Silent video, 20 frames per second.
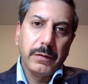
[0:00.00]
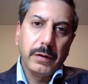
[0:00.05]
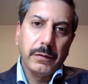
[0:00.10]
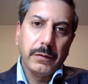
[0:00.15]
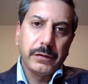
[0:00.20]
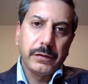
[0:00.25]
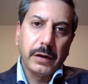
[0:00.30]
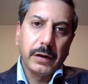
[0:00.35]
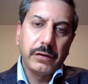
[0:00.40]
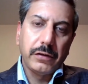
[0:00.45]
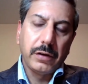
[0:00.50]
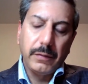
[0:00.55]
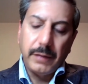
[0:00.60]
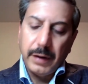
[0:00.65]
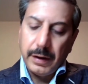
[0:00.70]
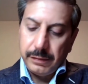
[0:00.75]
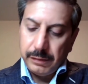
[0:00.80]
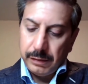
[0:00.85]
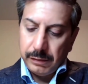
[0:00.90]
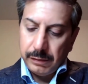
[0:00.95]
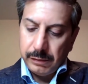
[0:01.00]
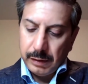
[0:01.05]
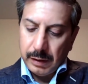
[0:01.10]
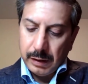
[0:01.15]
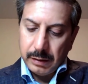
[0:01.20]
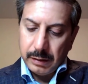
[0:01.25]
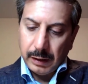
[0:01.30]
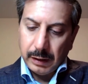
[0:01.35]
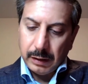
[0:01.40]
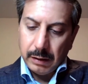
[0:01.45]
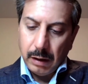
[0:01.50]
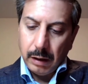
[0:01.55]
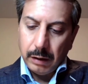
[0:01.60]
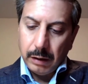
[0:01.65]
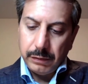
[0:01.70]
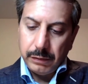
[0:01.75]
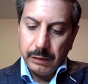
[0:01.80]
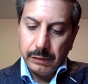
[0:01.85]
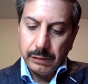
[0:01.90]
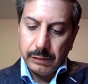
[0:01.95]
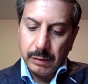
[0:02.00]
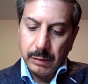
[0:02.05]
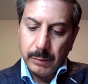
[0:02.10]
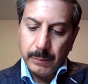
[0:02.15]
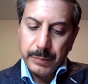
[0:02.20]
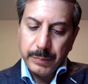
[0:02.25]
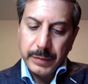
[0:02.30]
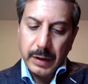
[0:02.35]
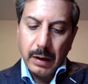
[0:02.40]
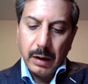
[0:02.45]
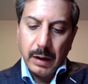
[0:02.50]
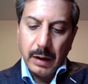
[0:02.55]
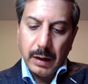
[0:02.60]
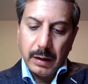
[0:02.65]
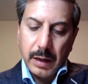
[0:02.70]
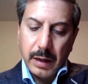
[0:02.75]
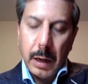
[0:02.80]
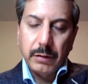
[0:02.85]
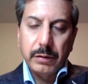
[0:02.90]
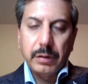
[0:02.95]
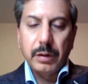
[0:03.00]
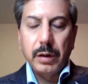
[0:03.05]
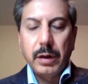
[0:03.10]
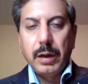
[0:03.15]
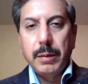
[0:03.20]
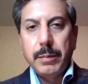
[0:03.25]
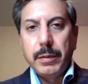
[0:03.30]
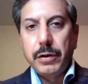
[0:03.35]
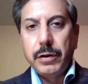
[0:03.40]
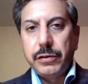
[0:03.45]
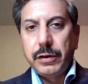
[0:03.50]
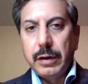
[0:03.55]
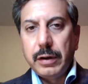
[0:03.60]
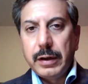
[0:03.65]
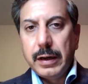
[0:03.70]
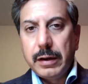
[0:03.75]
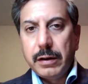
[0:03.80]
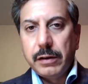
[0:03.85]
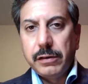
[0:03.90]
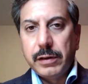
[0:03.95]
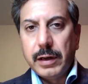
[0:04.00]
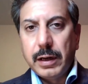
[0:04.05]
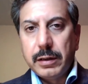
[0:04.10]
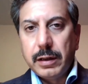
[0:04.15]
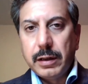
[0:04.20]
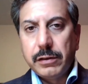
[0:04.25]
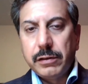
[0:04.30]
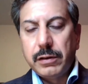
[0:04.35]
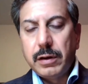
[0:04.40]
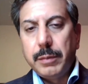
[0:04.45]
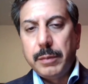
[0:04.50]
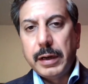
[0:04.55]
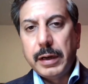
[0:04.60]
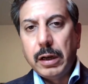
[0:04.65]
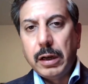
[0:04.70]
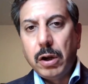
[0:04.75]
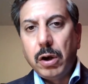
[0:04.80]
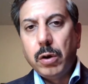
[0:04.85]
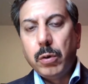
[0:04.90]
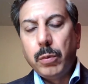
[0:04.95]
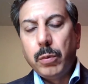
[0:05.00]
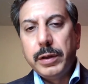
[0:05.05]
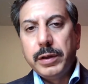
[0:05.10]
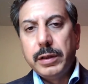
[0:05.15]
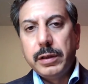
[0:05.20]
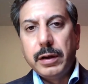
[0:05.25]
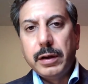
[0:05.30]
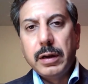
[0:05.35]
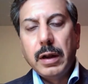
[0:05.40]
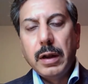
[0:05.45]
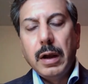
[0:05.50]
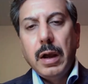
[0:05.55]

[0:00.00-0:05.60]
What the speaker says: such devices and technologies. So, and now the emerging data set that's coming along with it.